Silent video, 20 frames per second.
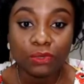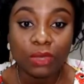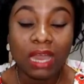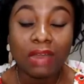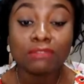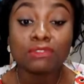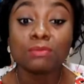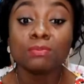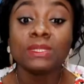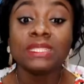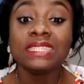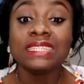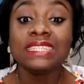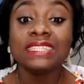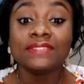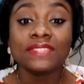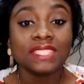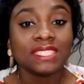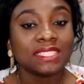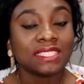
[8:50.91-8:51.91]
You have to be
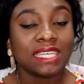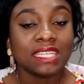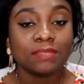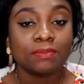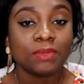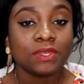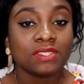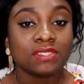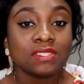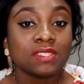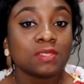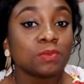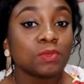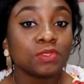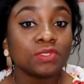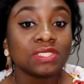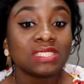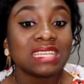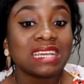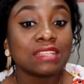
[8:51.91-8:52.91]
living inside the person's
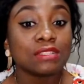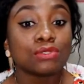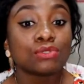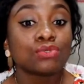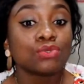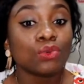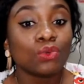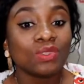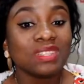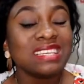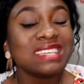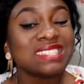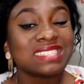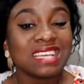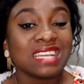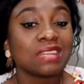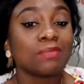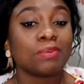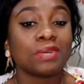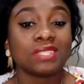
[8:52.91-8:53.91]
spirit and soul,
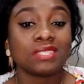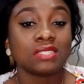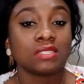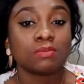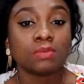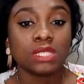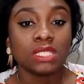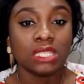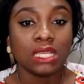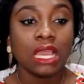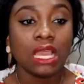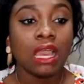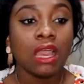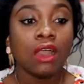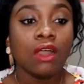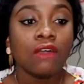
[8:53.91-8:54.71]
inside the person's body,